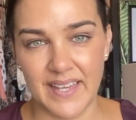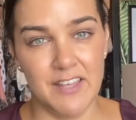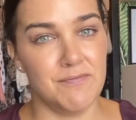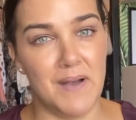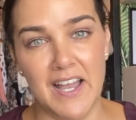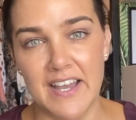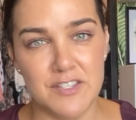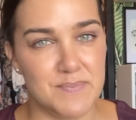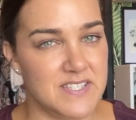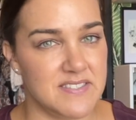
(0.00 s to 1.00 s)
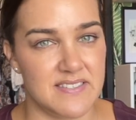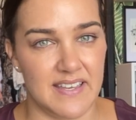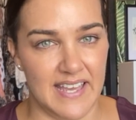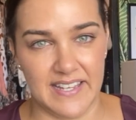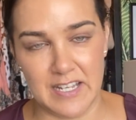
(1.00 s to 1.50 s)
If my husband's
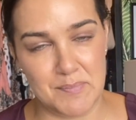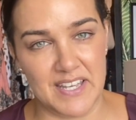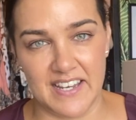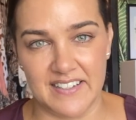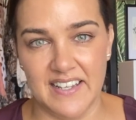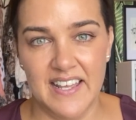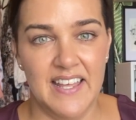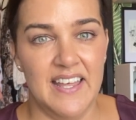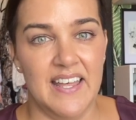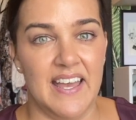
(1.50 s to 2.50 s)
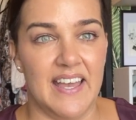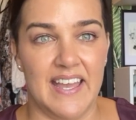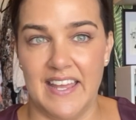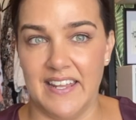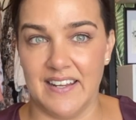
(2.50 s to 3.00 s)
out and about
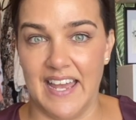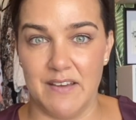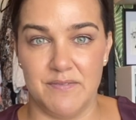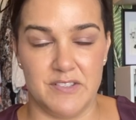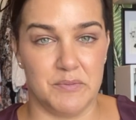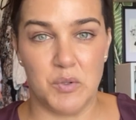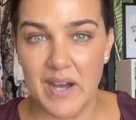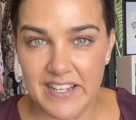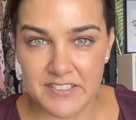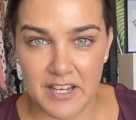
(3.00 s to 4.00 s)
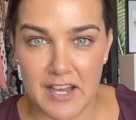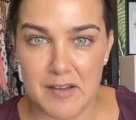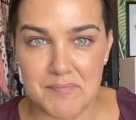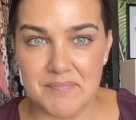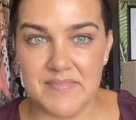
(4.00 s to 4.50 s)
and I have some quiet
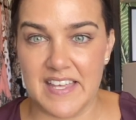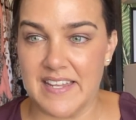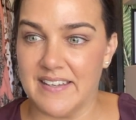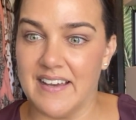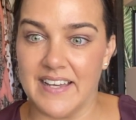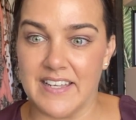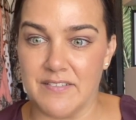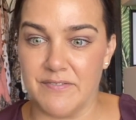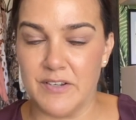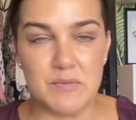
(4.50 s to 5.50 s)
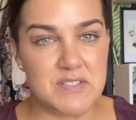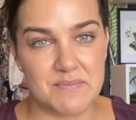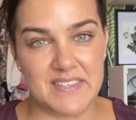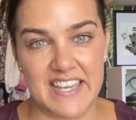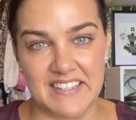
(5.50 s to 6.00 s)
time, then I can film
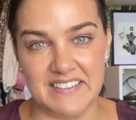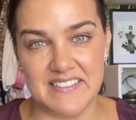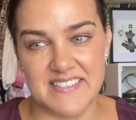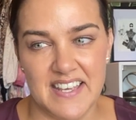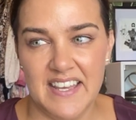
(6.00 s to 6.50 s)
some things.